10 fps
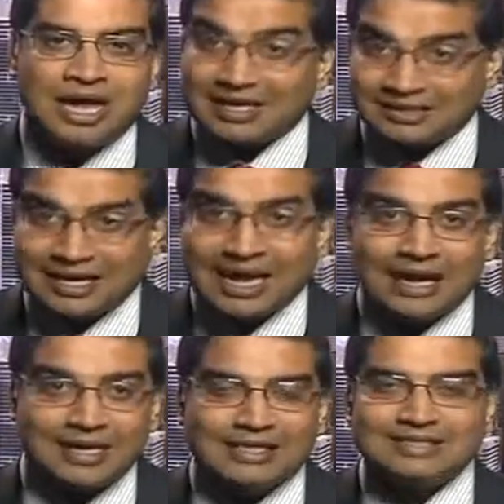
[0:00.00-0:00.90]
SK
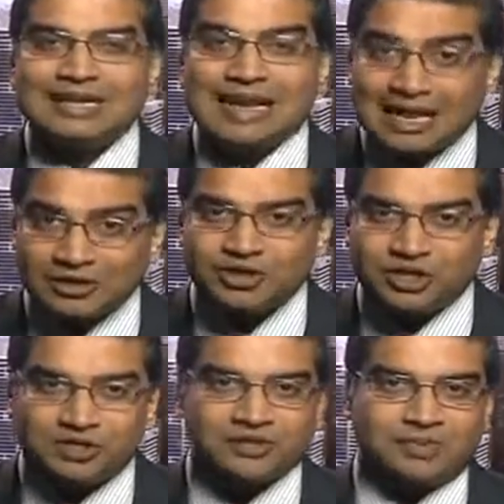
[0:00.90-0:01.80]
Hynix and
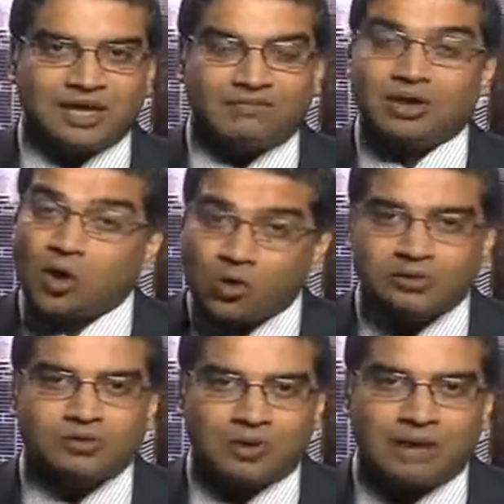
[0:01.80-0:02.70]
LG Display were
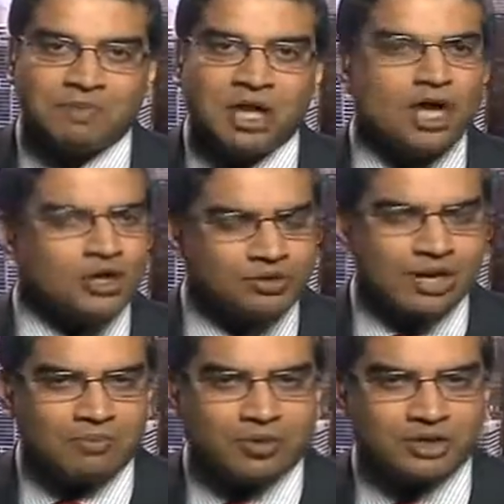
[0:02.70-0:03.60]
also up.
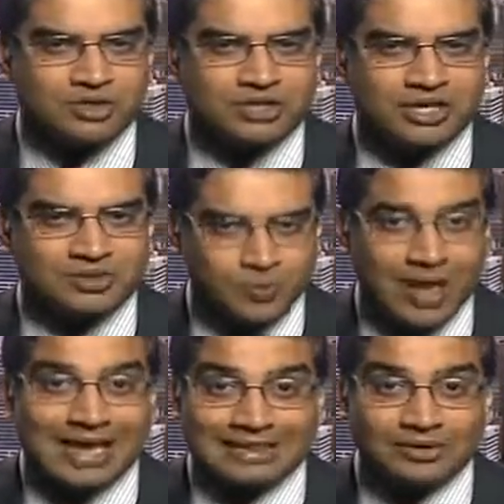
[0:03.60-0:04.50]
Hyundai Motor shares
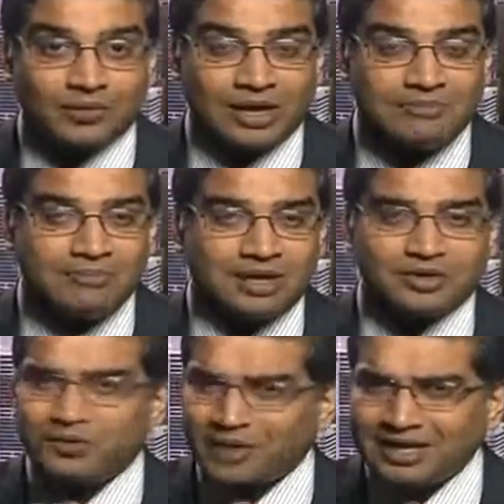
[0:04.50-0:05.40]
were in the green,
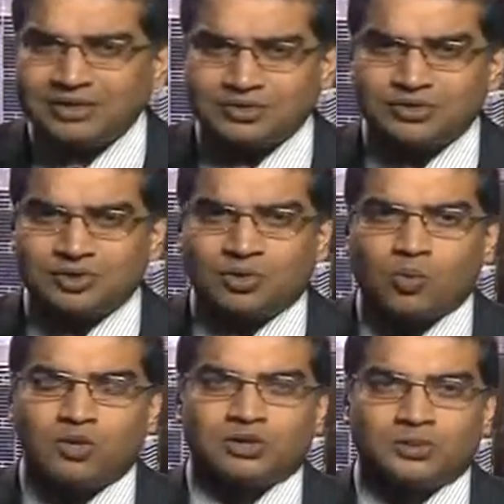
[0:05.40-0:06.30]
but trade in the
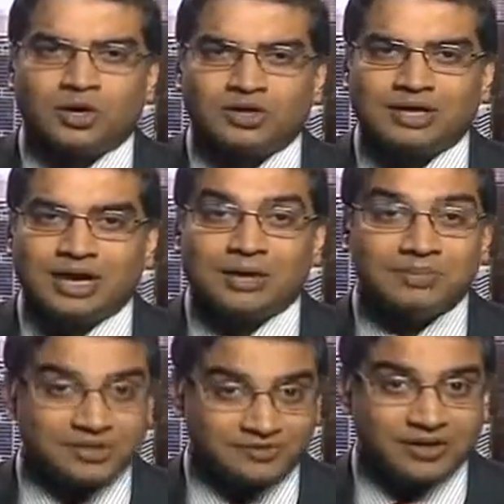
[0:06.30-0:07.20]
stock was volatile
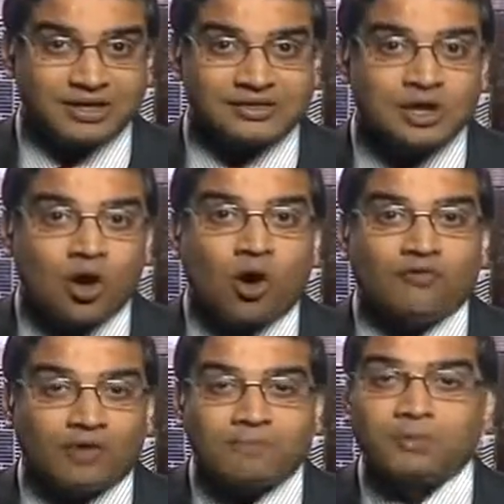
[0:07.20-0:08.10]
amidst fears
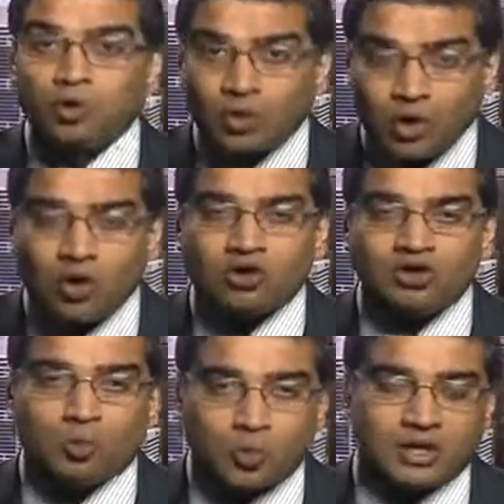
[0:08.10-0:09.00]
of a
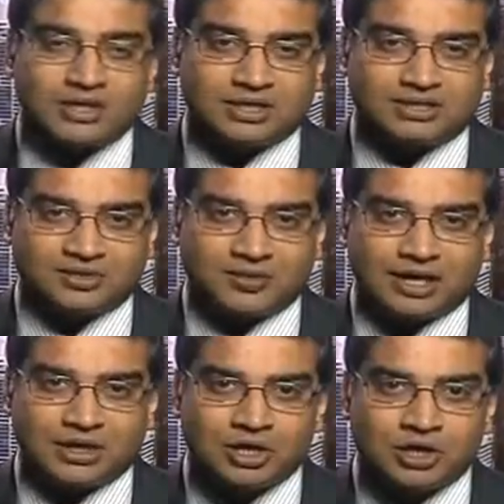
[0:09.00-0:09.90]
prolonged workers'
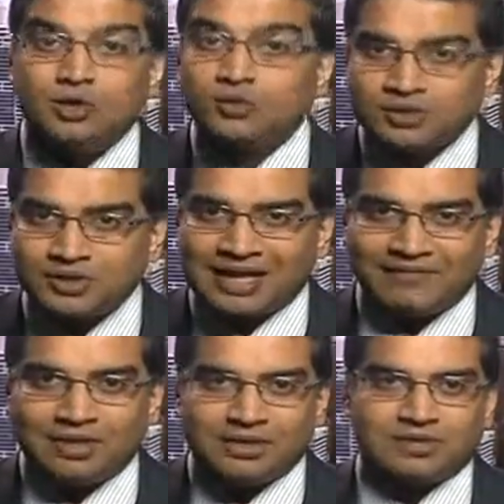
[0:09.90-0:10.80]
strike. Doosan
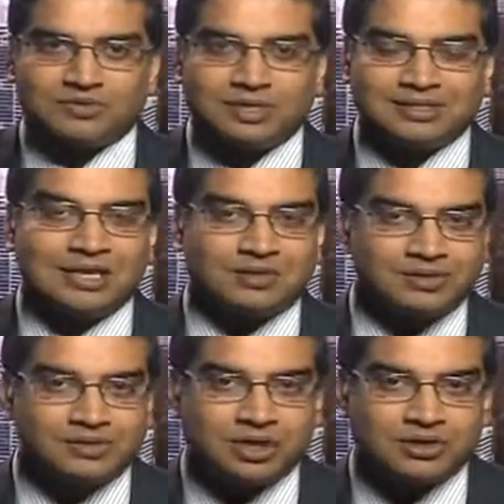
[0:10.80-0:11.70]
Heavy Industries and
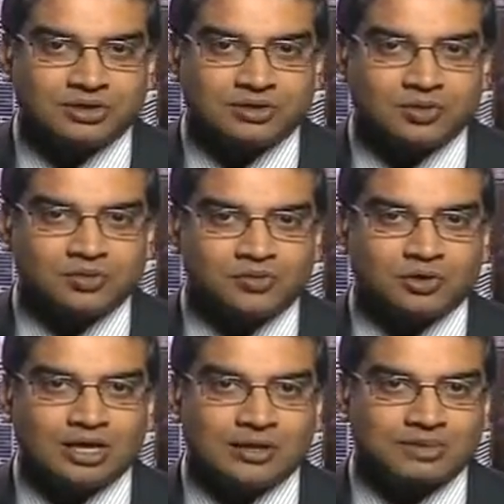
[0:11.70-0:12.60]
Construction rose
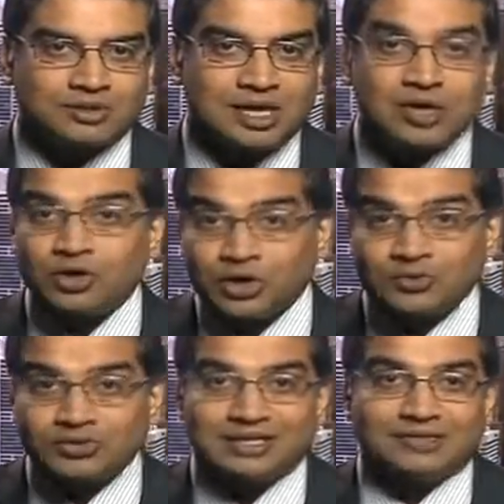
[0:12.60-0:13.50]
more than 1% on
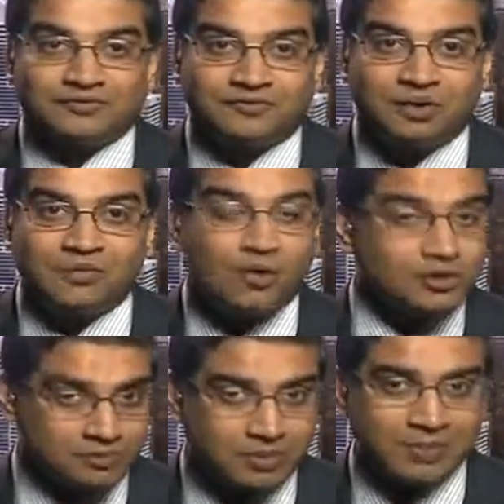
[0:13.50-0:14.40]
news that the firm
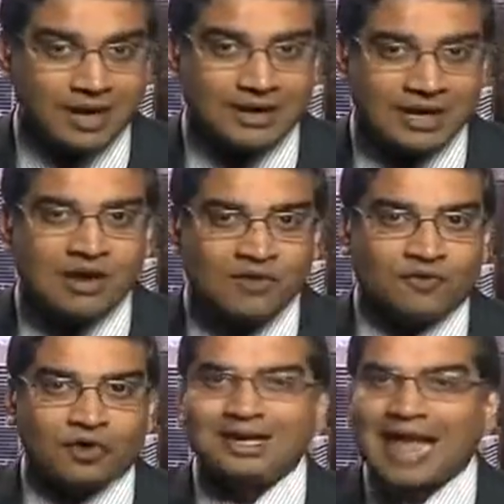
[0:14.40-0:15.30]
was preparing
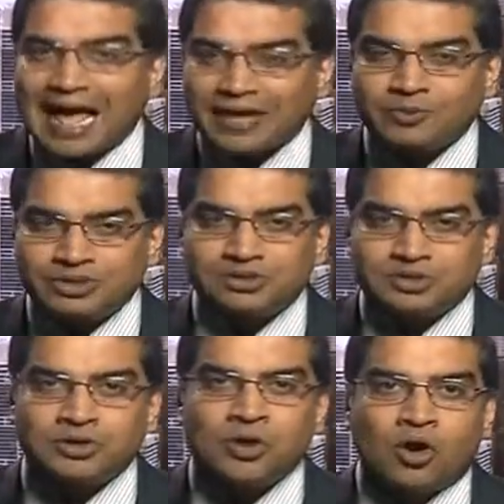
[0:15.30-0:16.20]
for an
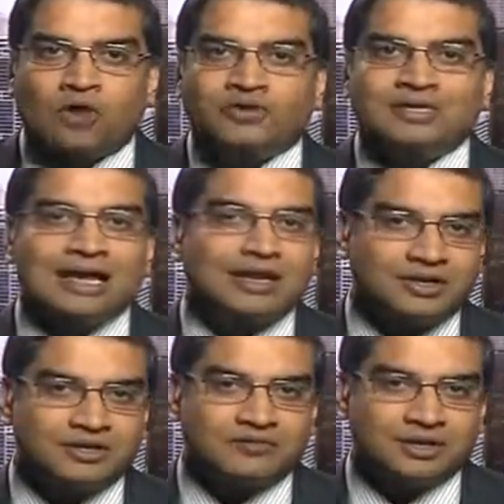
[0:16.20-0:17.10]
acquisition of
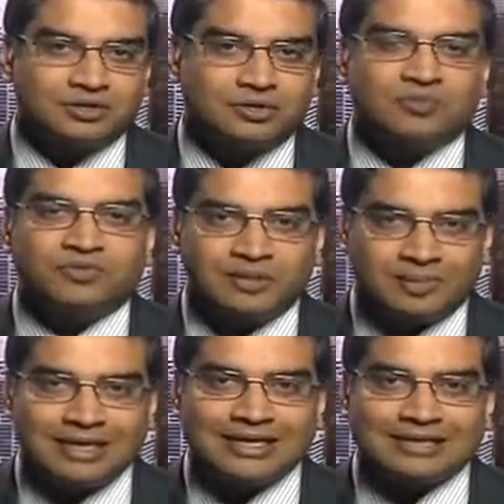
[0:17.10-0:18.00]
Italian defense group
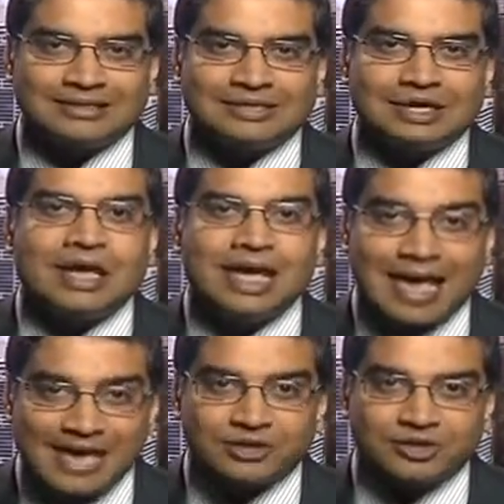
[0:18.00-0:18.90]
Finmecca's
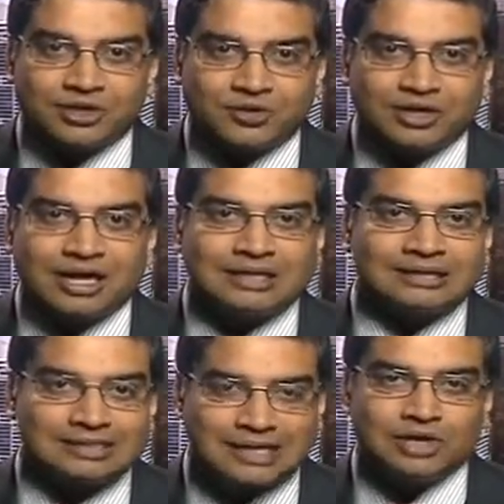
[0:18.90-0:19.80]
energy unit
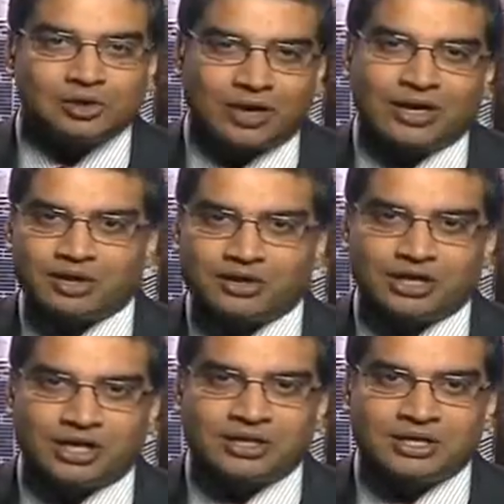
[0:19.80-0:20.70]
Ansaldo
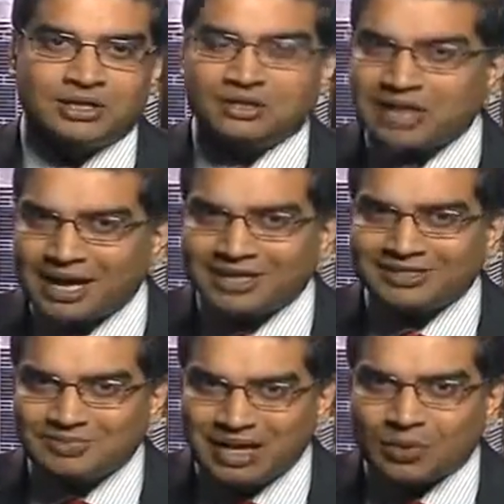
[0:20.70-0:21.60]
Energia. The
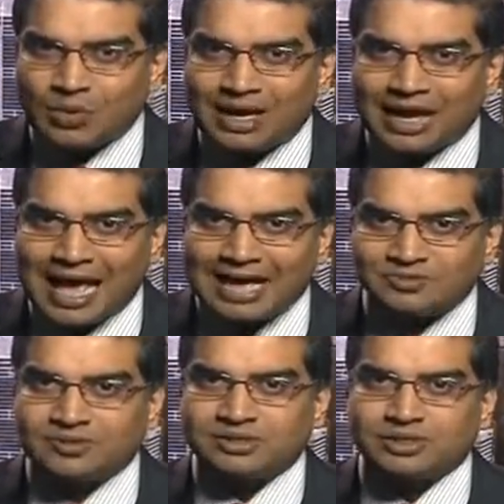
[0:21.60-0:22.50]
TAIEX, meanwhile,
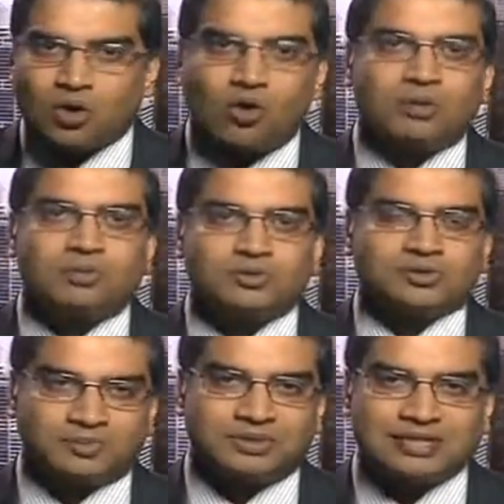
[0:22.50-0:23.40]
has risen
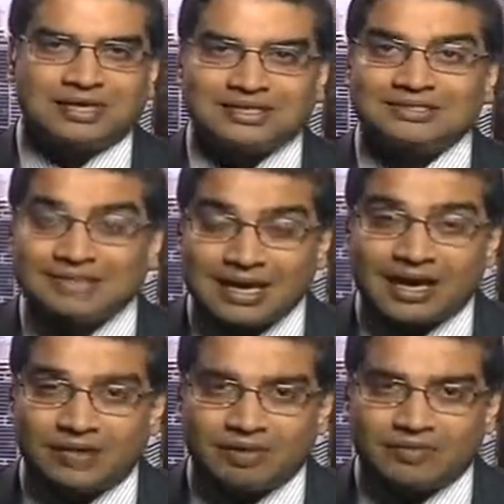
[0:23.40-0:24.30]
almost 1% as
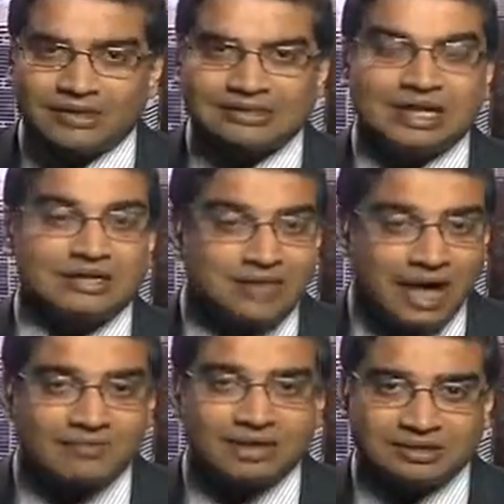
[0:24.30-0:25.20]
tech heavyweights like
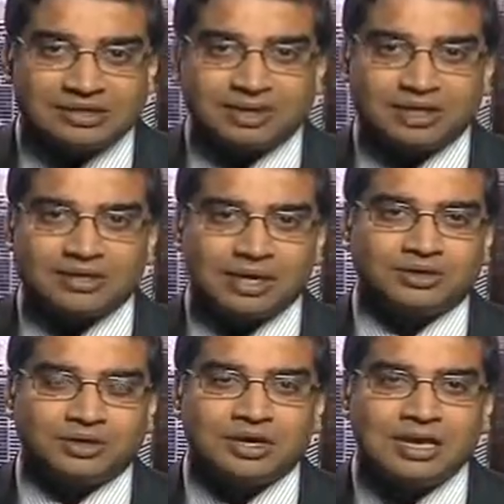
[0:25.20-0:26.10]
Taiwan
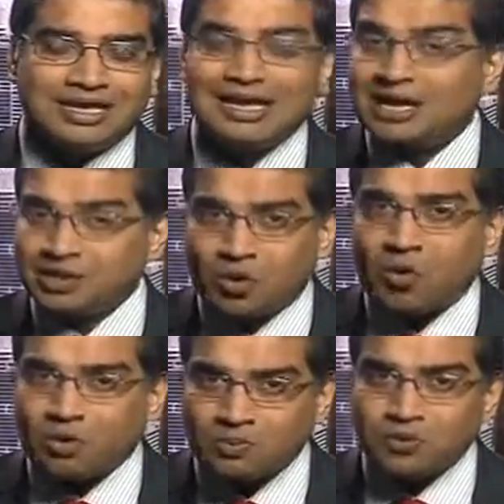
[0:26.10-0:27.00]
Semiconductor gained
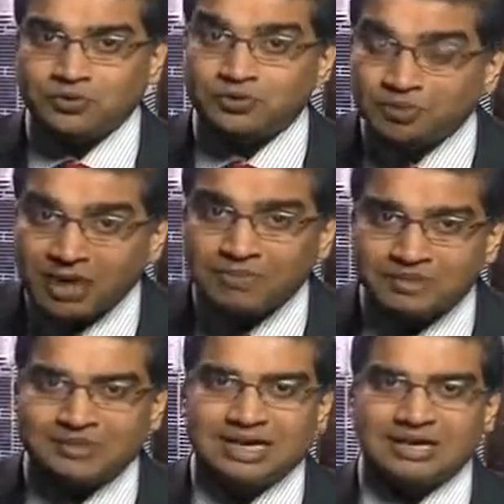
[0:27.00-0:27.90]
almost
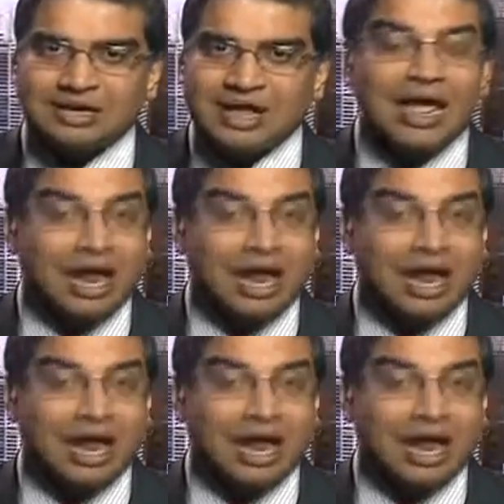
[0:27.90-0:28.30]
3%.